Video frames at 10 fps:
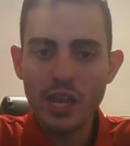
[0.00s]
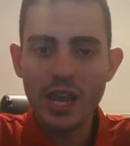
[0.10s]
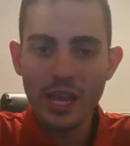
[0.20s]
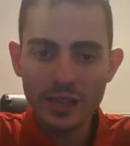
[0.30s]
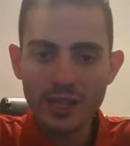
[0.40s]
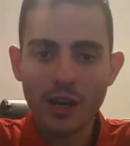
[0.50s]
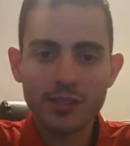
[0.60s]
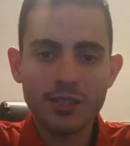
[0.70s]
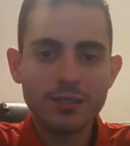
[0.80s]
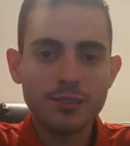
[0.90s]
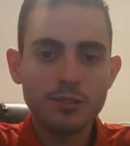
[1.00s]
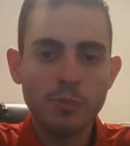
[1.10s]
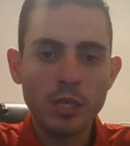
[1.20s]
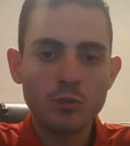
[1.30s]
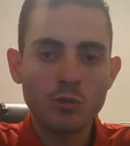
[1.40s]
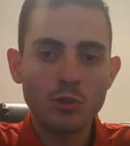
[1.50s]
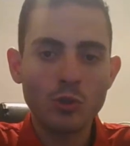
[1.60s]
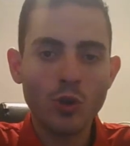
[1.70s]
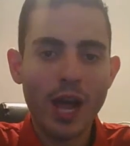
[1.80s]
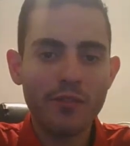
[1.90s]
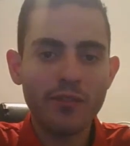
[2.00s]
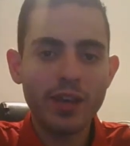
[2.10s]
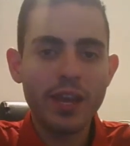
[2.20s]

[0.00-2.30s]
in the autism spectrum, to have